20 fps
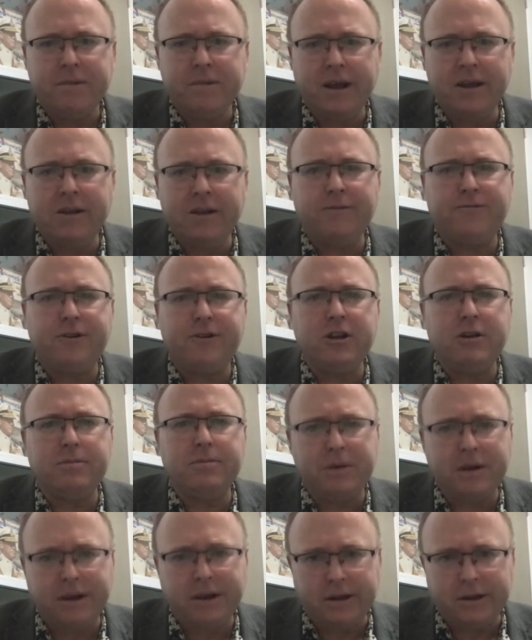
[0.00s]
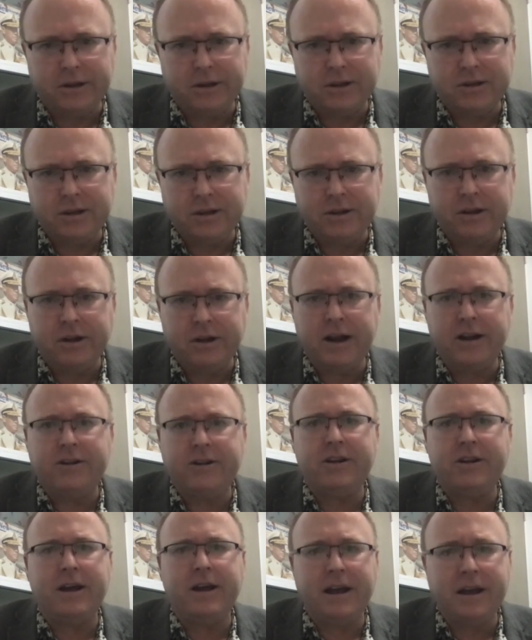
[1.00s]
In the Philippines in the
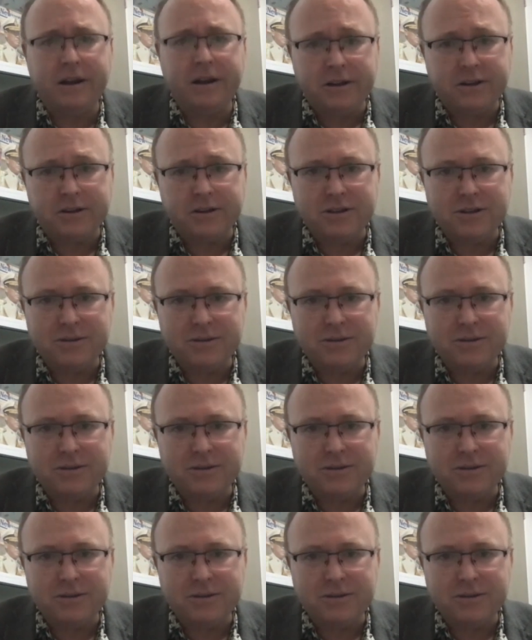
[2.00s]
1980s,